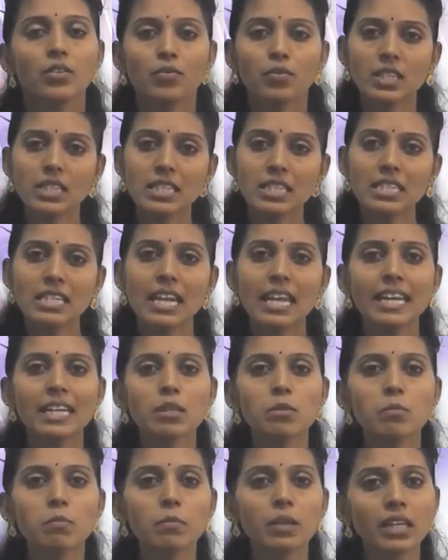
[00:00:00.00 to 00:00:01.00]
First,
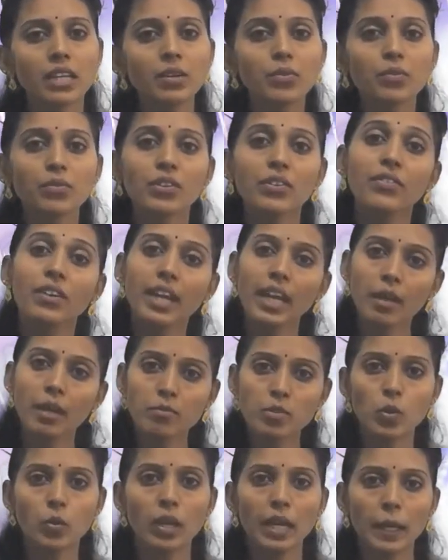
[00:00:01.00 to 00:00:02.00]
let me give the
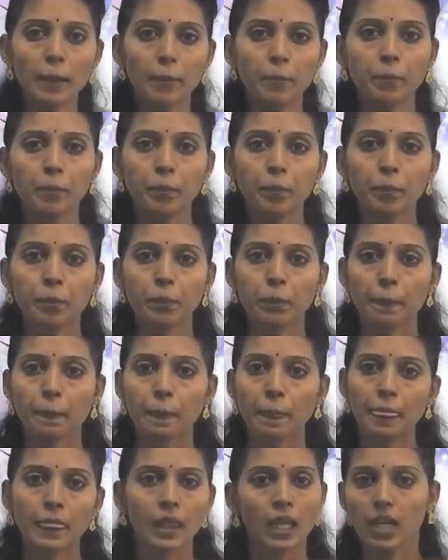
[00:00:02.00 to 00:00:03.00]
names only.
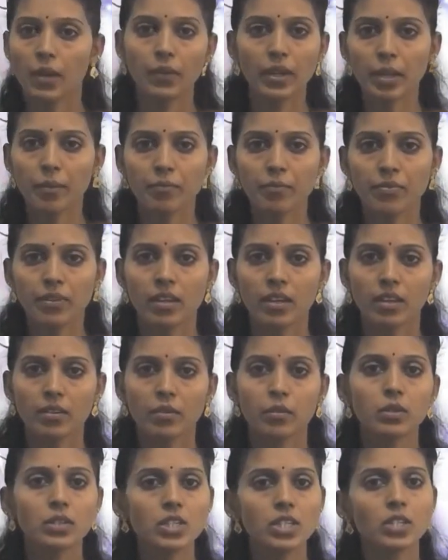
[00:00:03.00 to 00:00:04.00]
Okay,
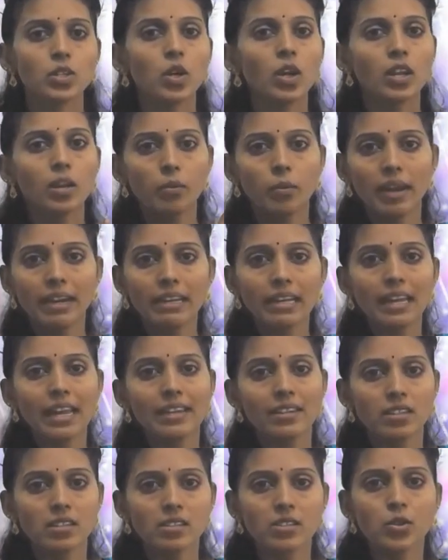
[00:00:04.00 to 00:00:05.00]
what and all
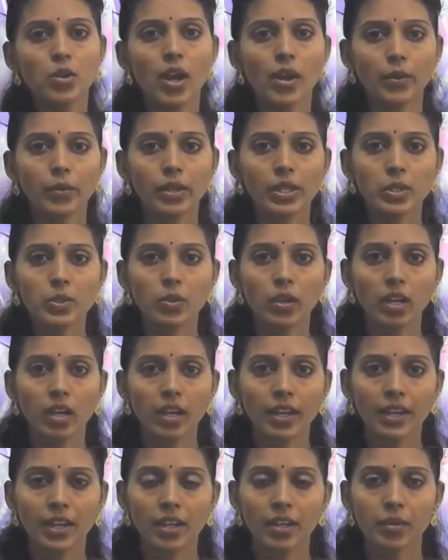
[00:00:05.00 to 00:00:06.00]
quadrilaterals you are going to
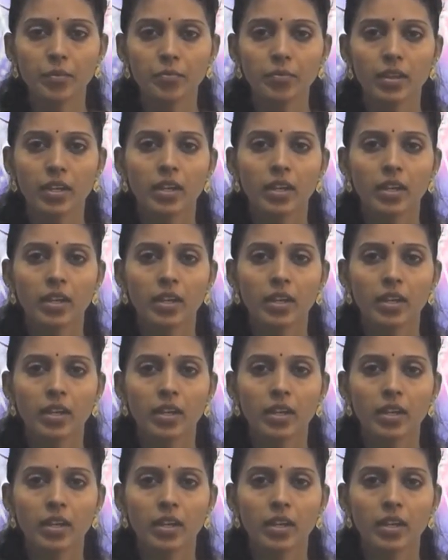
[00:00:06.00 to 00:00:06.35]
learn here.